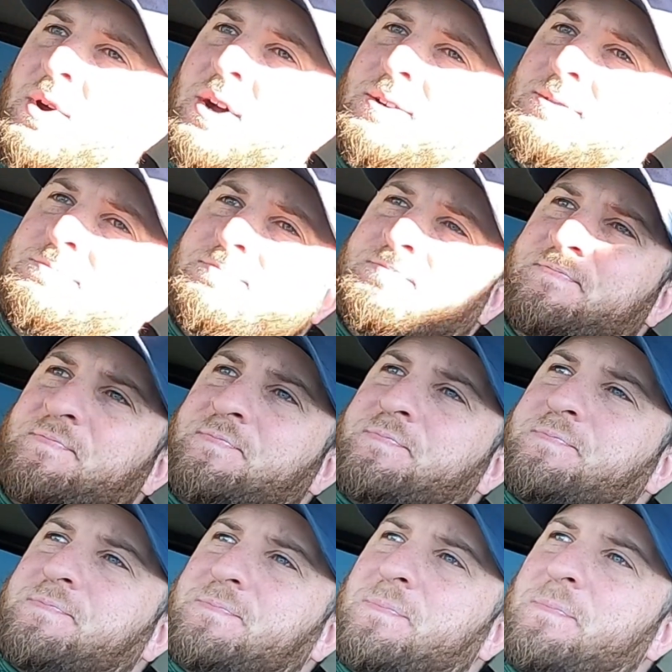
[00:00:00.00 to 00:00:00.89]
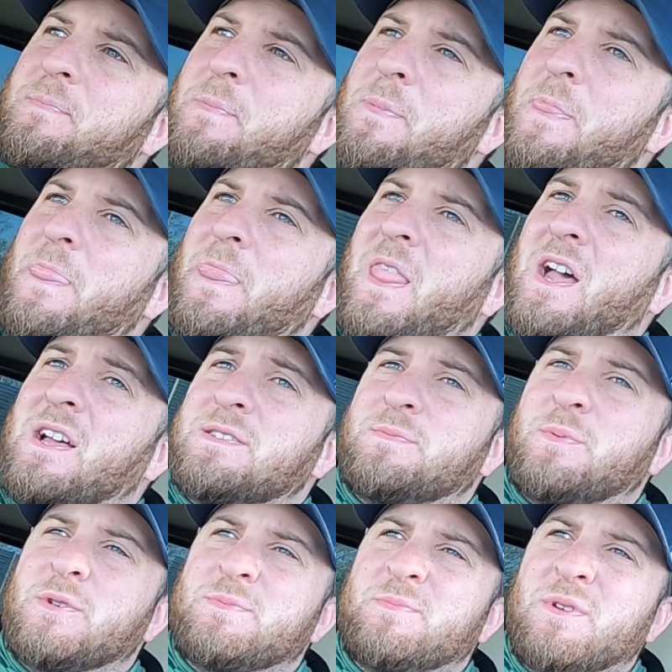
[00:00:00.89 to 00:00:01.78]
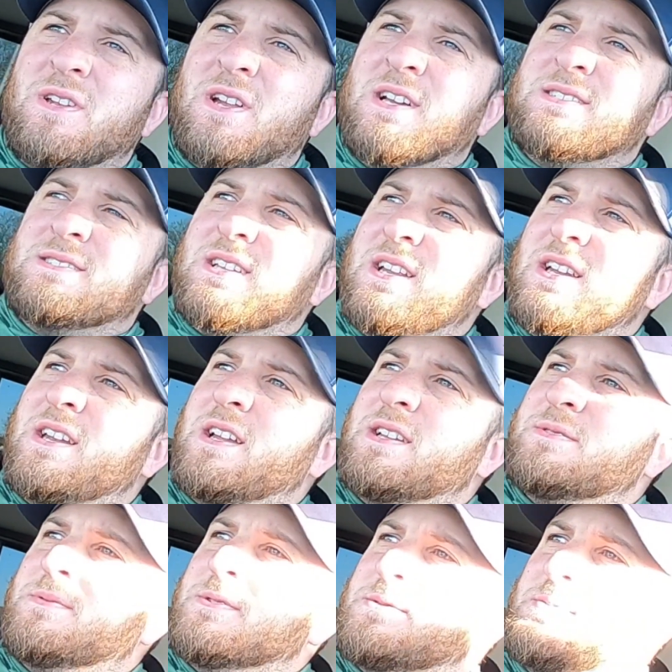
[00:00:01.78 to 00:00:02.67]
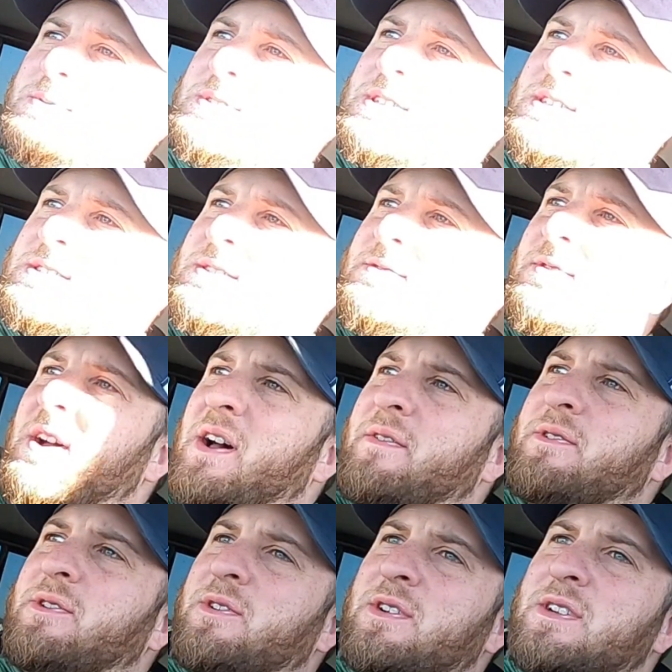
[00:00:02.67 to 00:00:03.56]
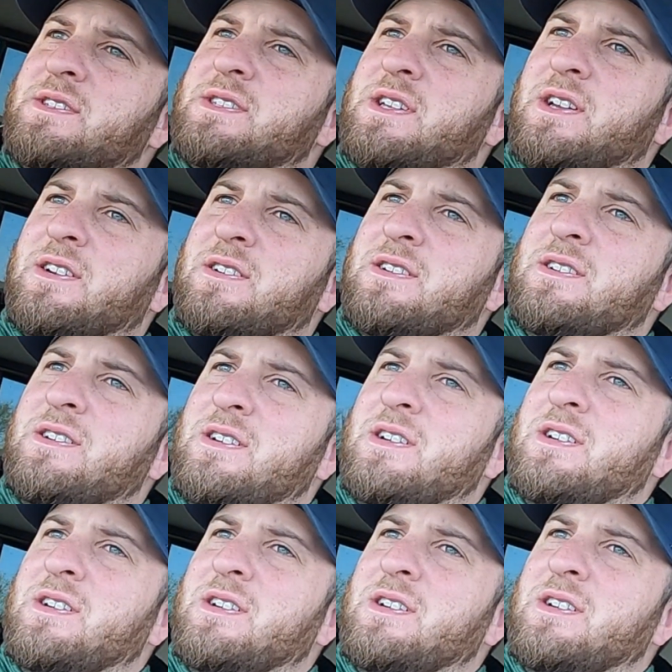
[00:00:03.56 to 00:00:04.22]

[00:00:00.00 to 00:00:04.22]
but it's supposed to be a nice day today. It's supposed to be 65 degrees here.